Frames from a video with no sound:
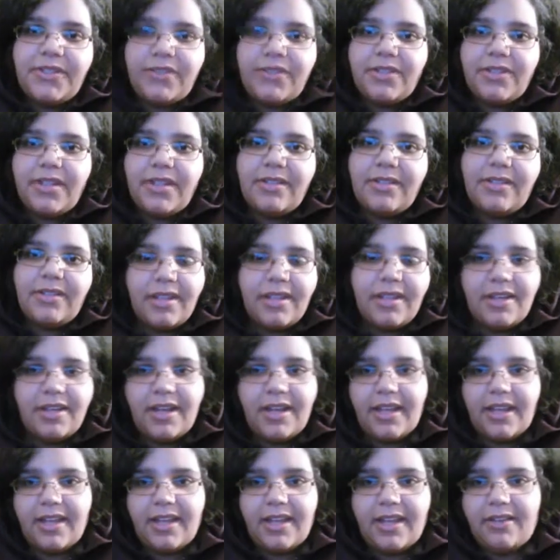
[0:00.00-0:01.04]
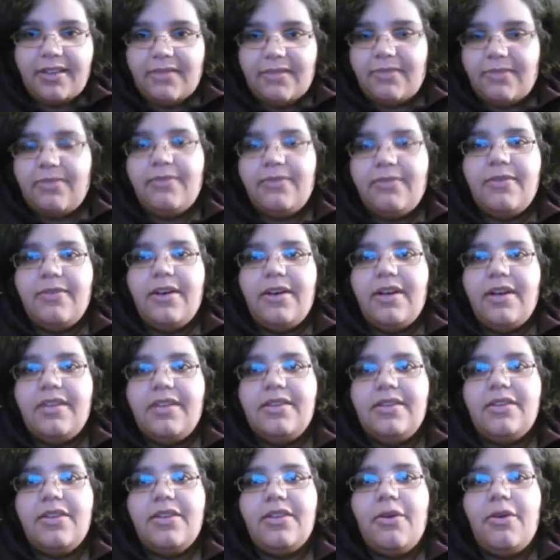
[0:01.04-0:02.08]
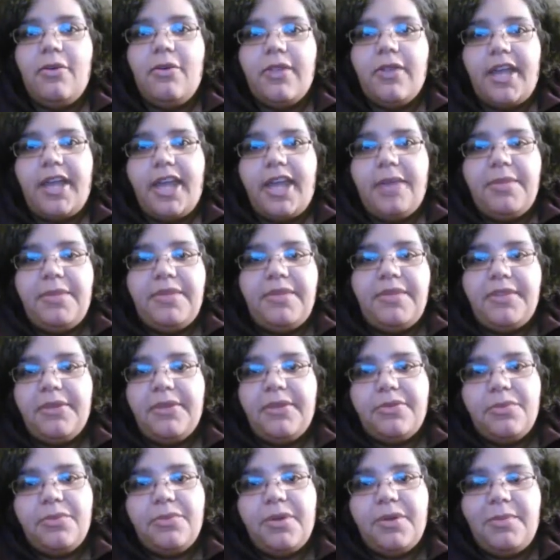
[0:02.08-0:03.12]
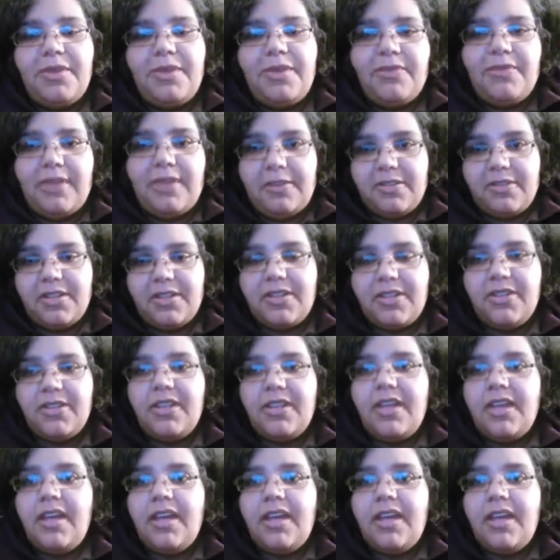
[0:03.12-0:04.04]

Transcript: That's like a negative on the whole game, even though it's one of my favorites.